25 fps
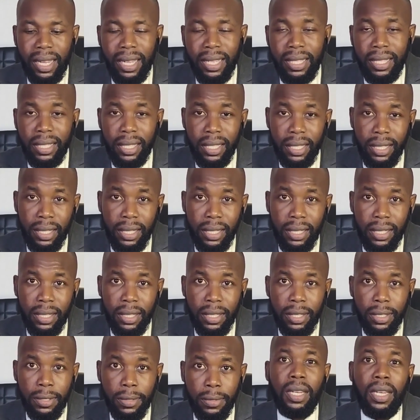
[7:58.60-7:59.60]

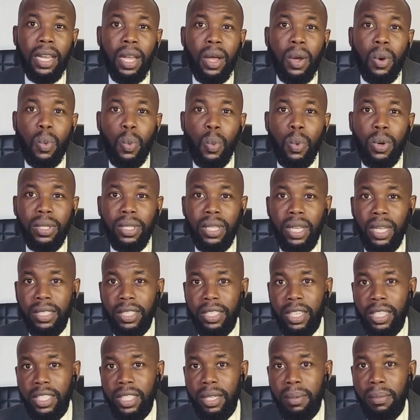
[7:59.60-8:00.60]
assets. Now, what are
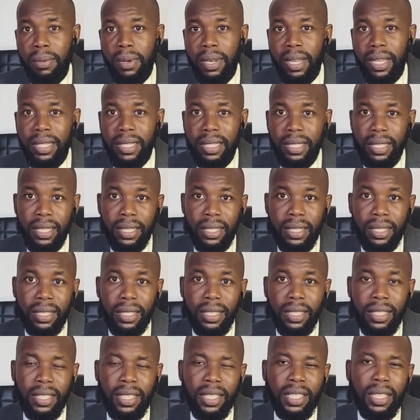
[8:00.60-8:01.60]
chargeable
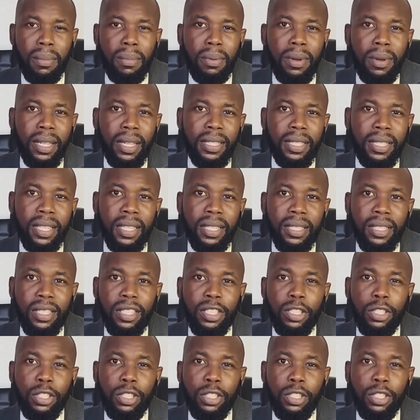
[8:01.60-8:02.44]
assets? Chargeable assets